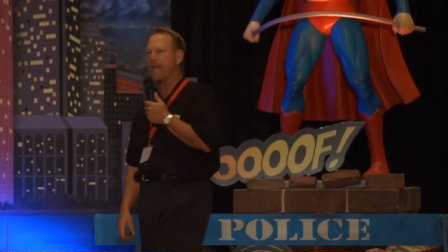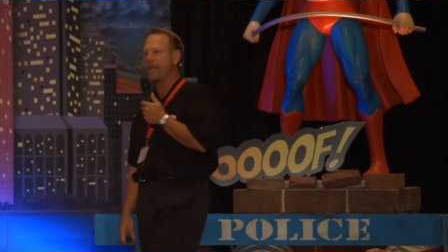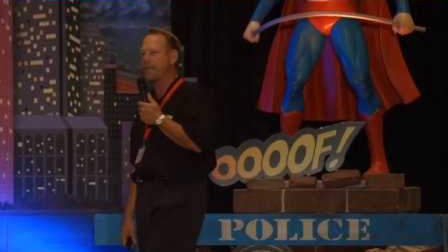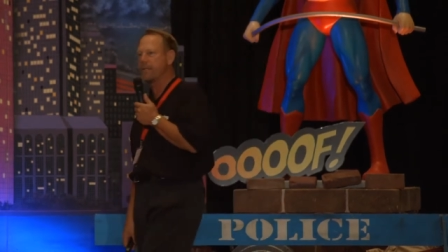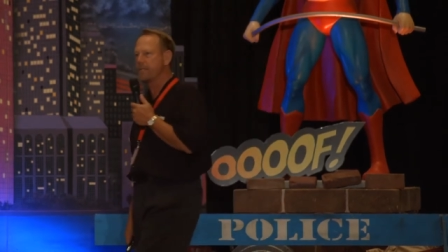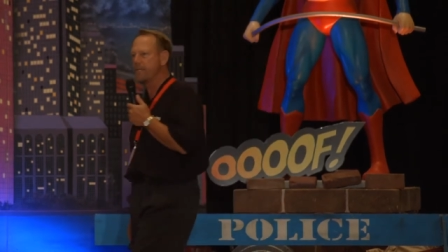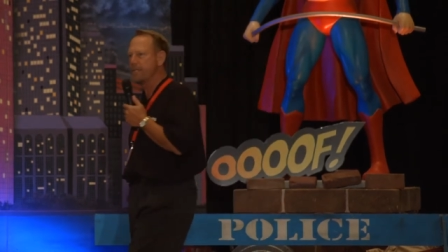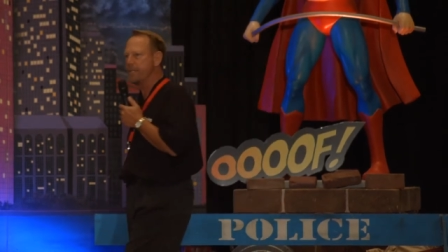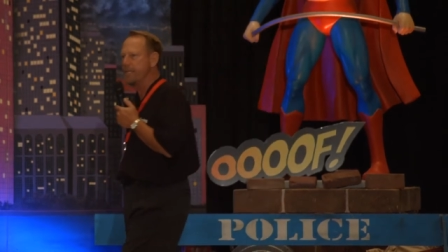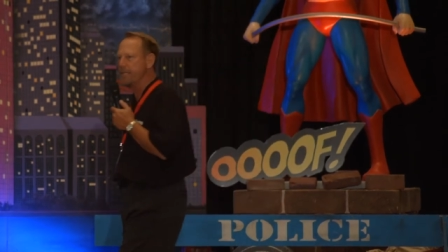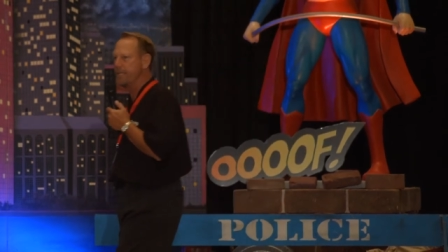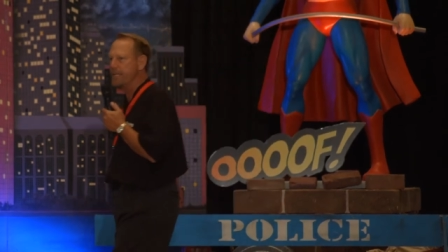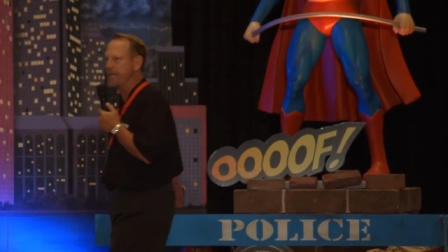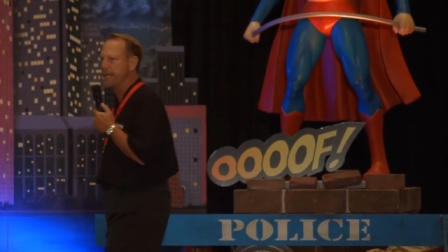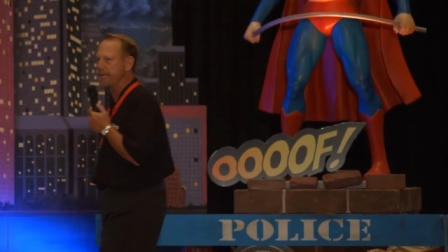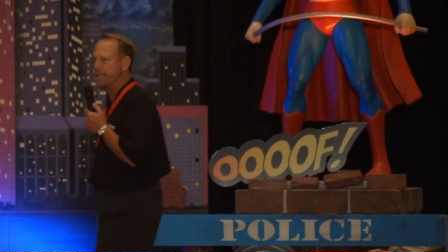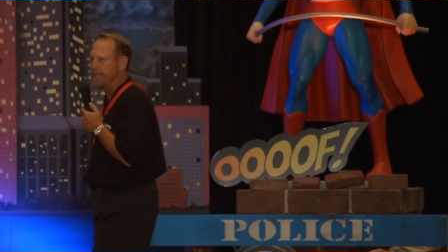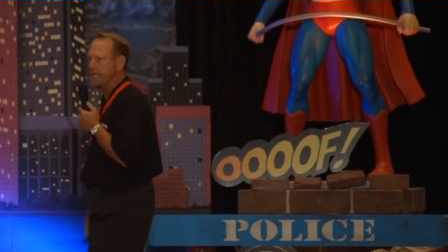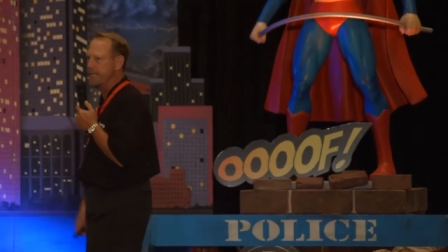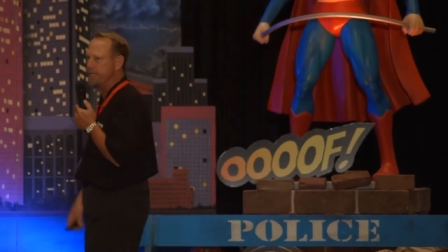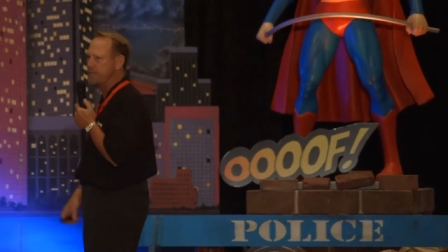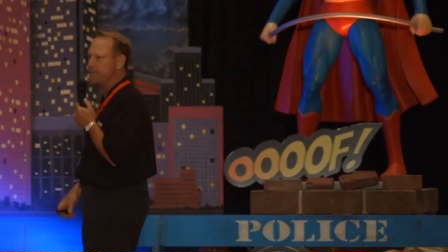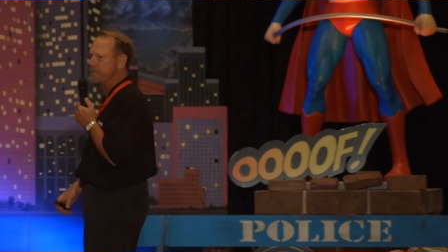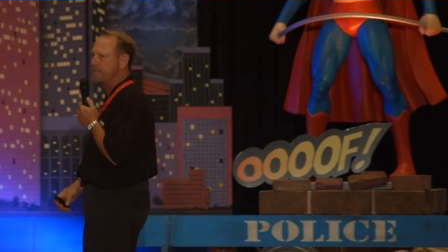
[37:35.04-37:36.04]
magazine
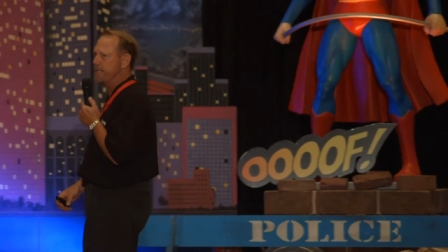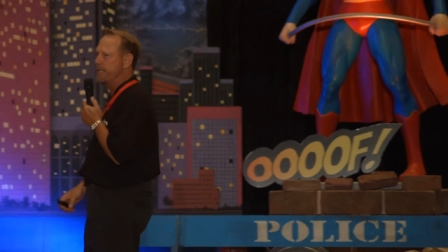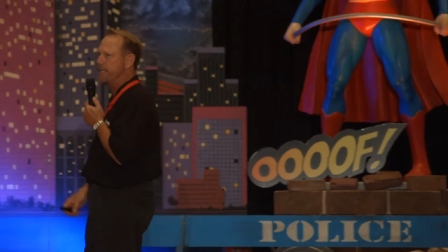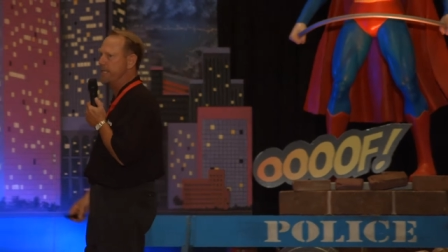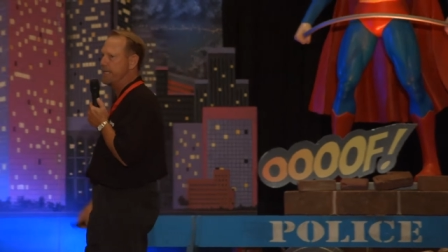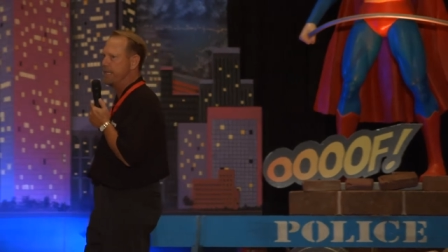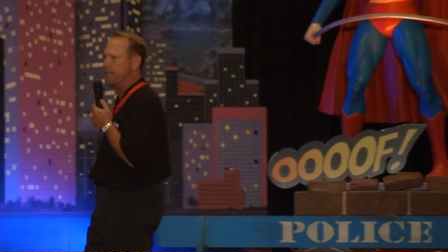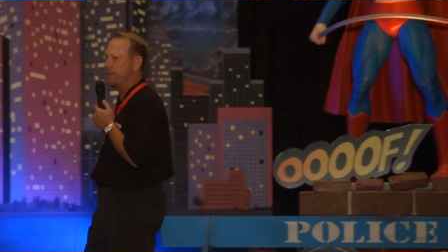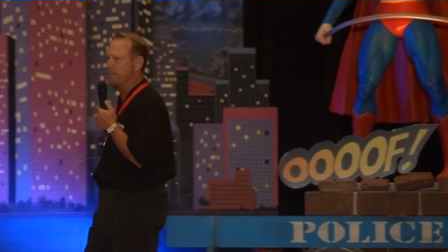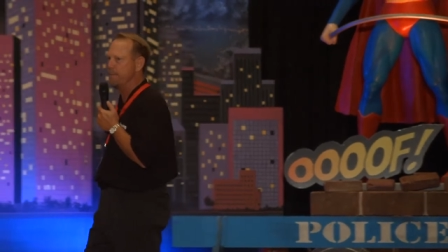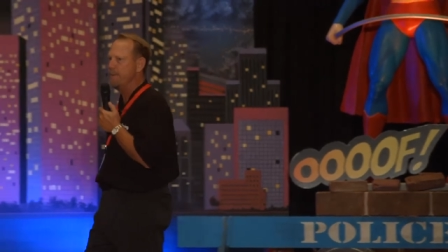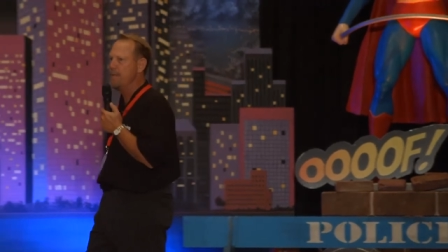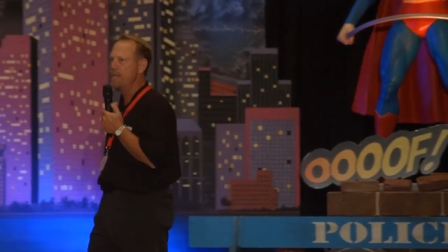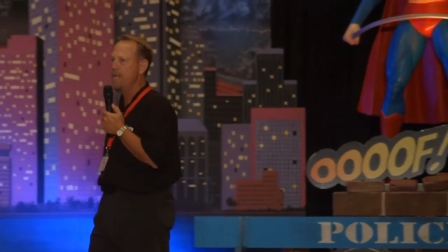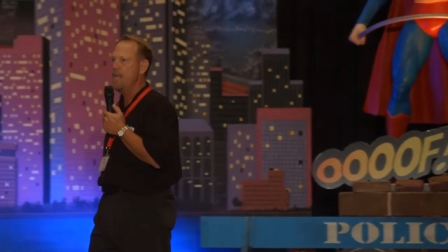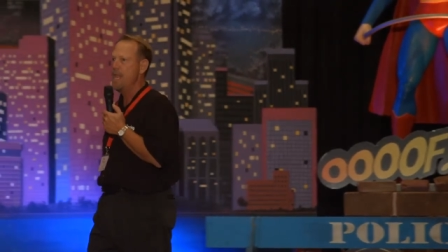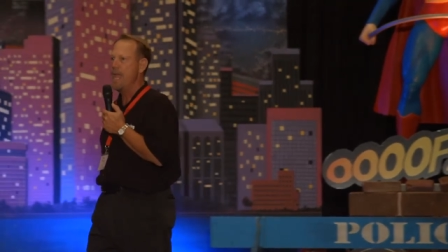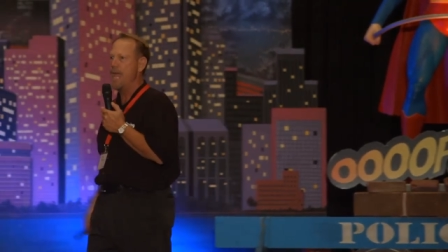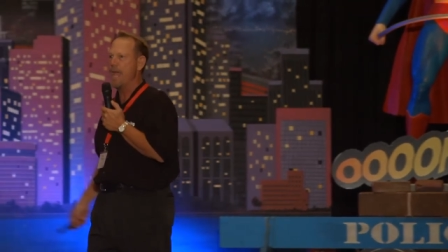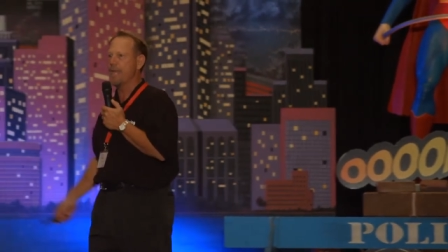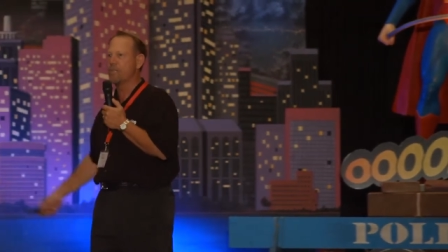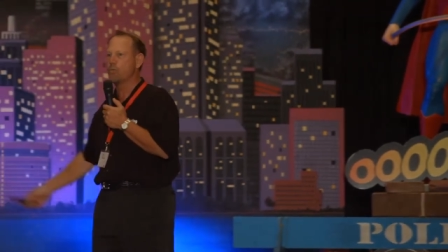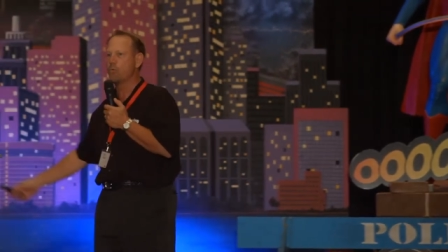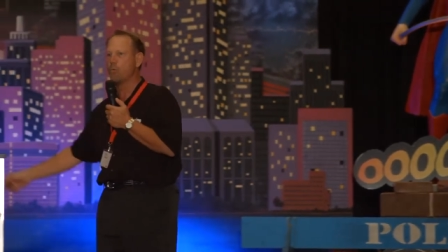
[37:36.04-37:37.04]
had listed him
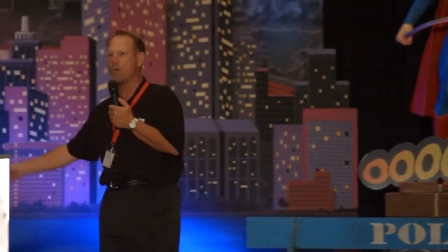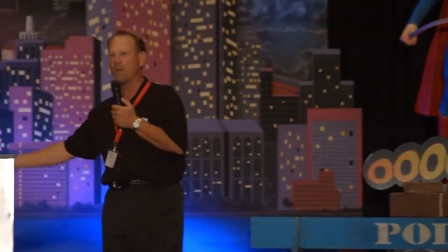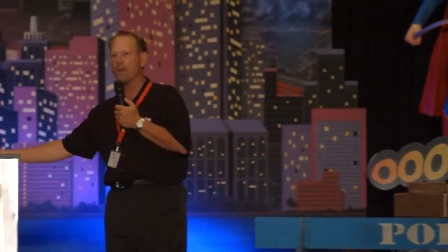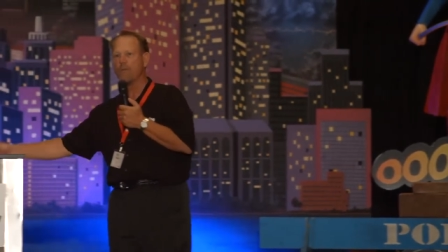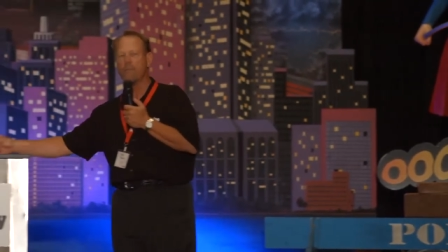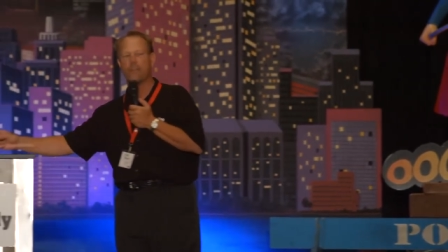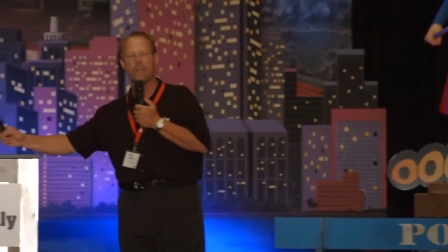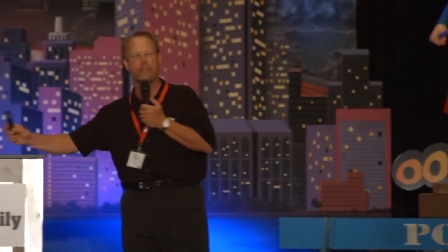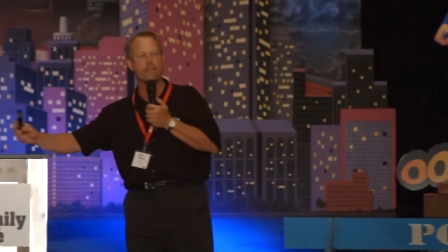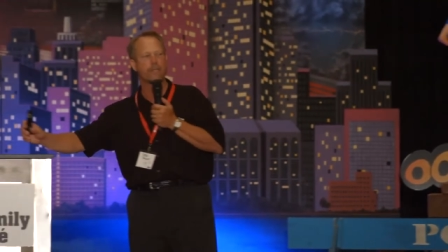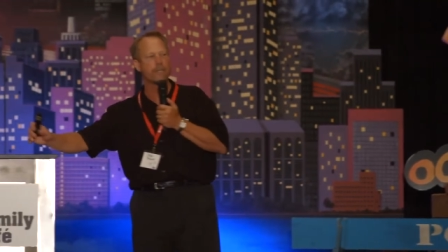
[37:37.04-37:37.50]
as one of